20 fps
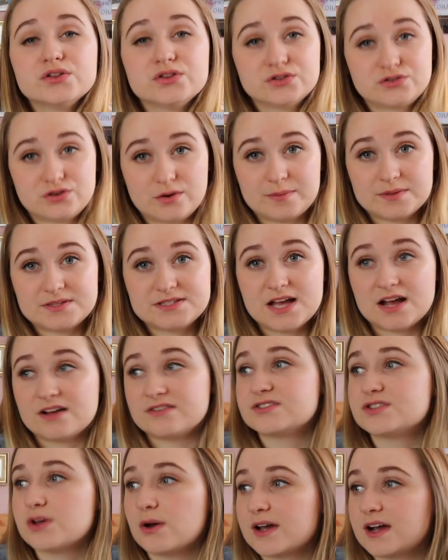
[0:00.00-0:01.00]
the trip
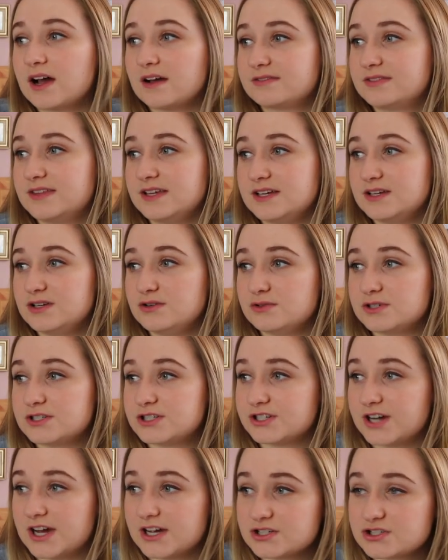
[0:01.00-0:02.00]
itself. So I got the New
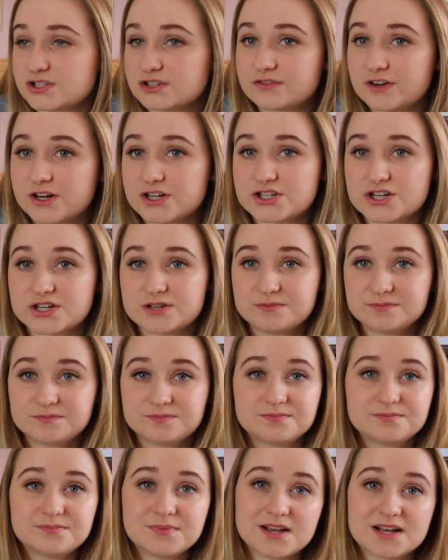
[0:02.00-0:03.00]
International version,
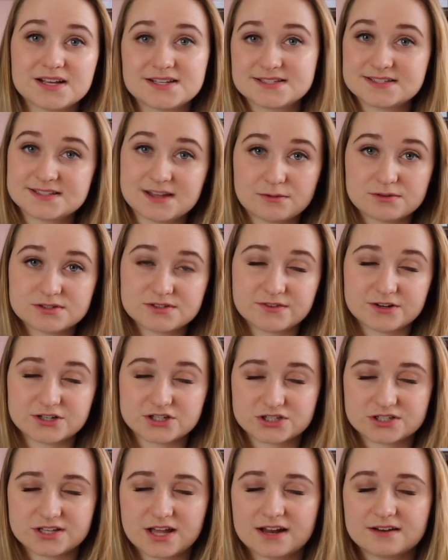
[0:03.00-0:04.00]
because that was the
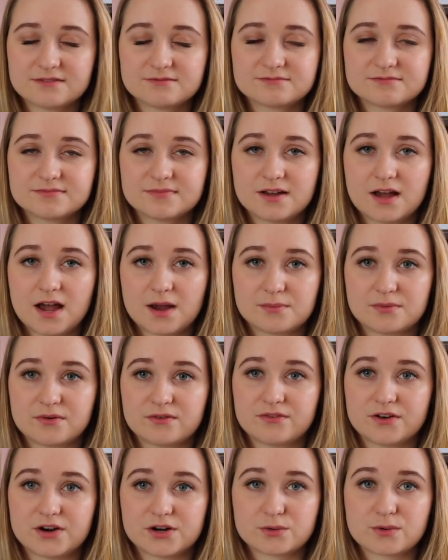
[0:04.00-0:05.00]
version that I
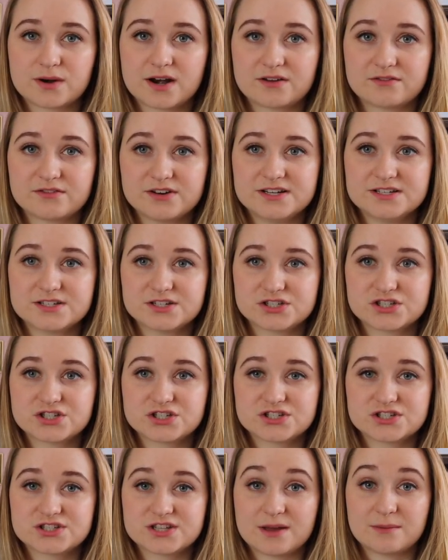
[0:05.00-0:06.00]
preferred when I
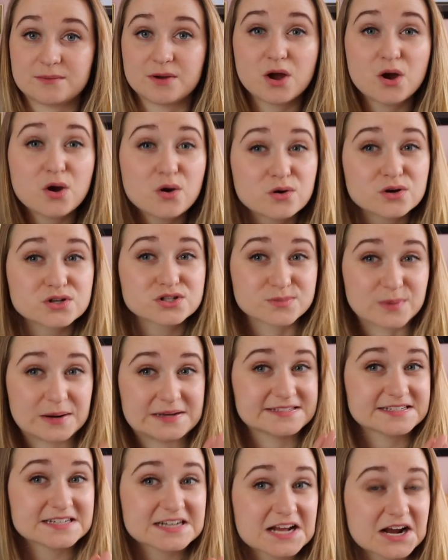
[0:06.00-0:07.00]
researched them.
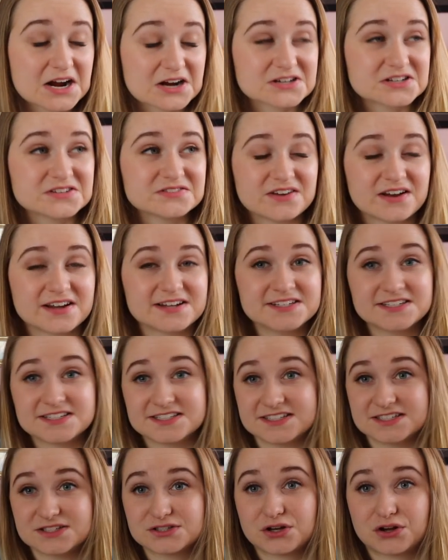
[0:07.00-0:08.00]
Surprisingly hard to find
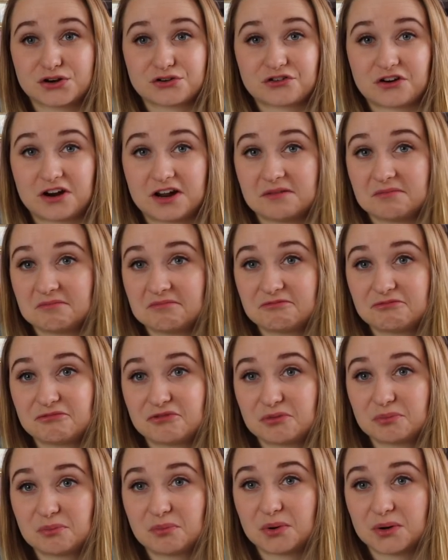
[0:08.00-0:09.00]
in this country,
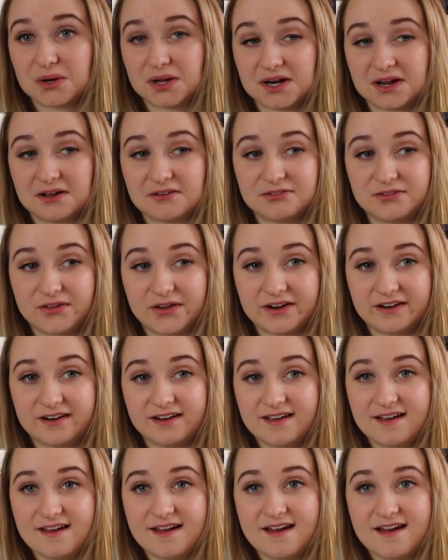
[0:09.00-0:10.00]
putting it out there.
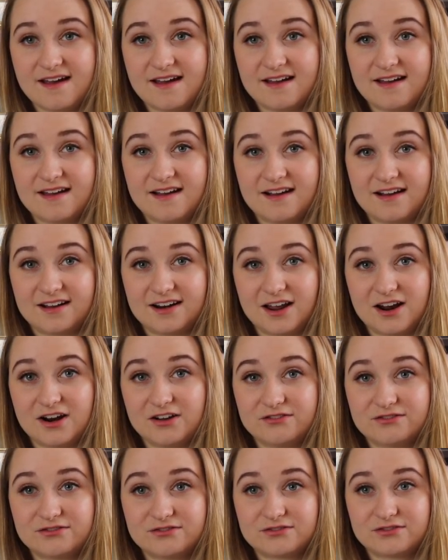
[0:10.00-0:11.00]
A lot
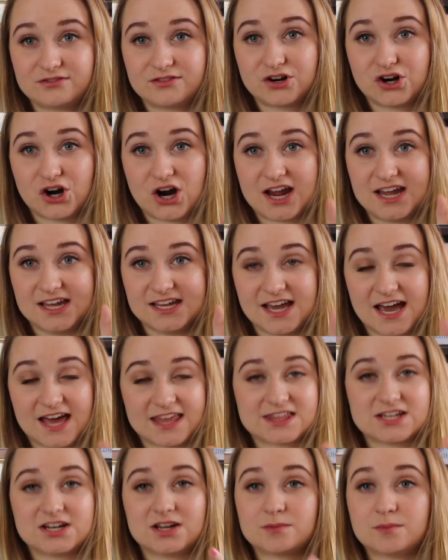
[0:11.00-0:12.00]
of cray
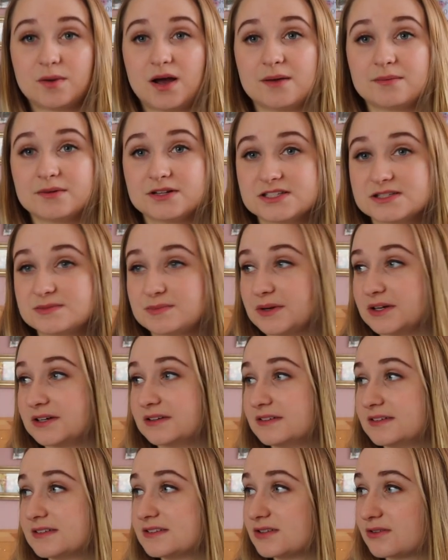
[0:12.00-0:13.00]
Catholic Bibles,
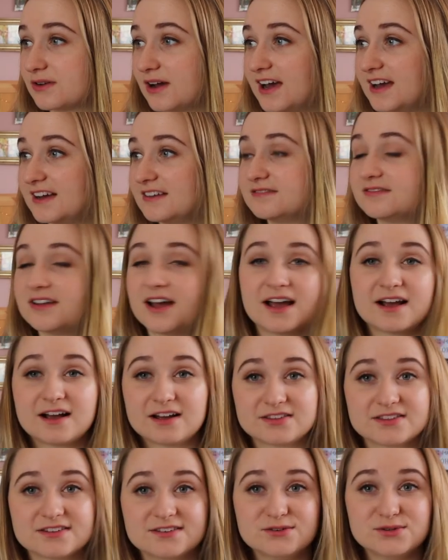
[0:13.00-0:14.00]
but it's okay. I
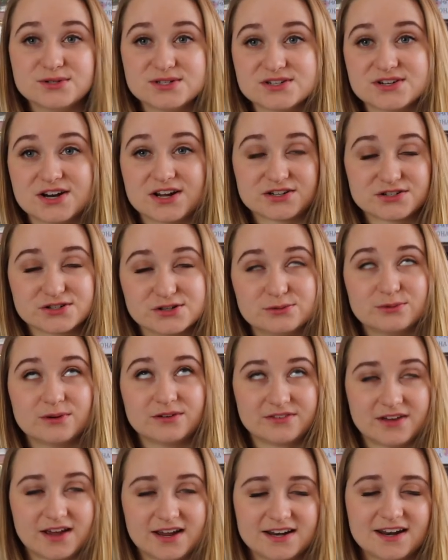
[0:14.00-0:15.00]
got the New International,
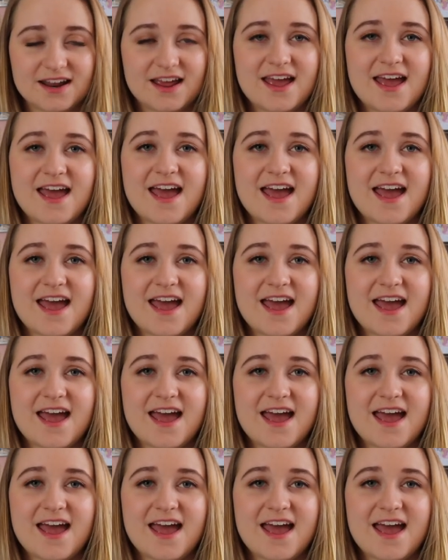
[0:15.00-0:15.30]
we're fine.